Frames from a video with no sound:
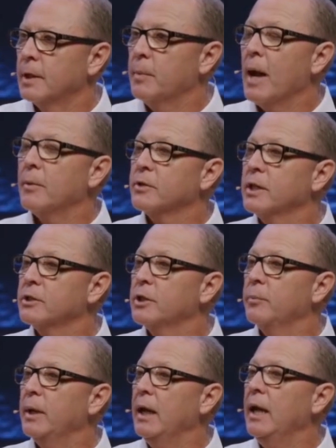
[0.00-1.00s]
The Bible says
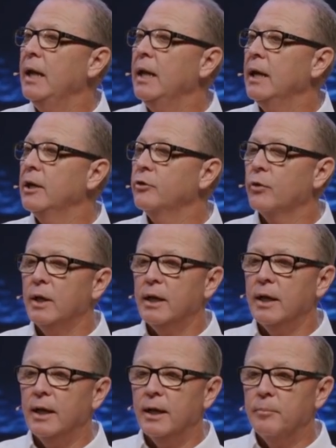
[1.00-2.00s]
they'll be eating and
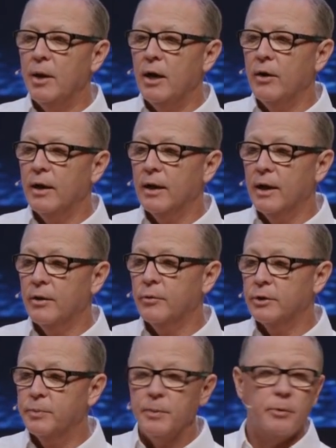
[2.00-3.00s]
drinking and marrying. In other
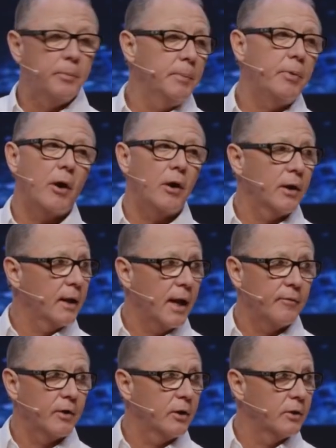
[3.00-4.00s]
words, people will be partying,
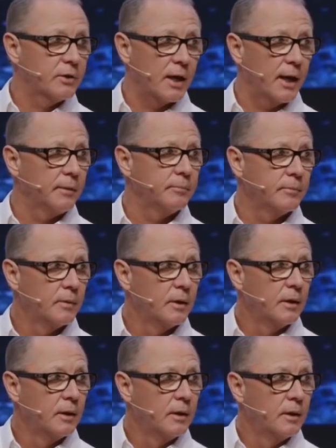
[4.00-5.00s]
having a good time.
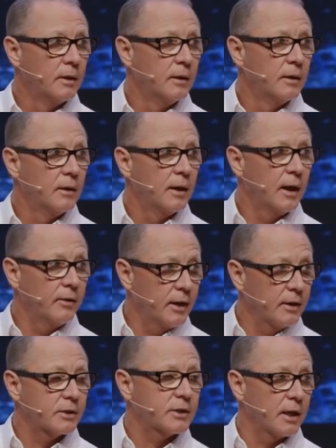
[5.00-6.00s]
And
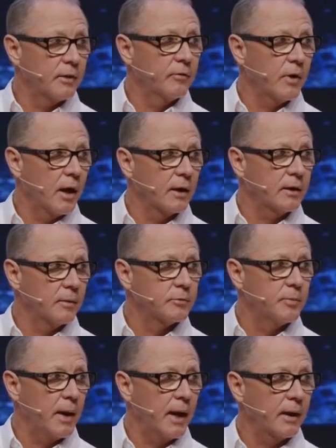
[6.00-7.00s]
then the Son of God
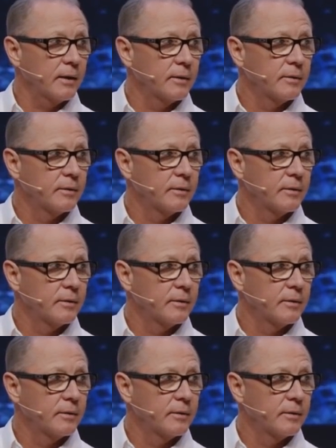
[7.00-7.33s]
comes back.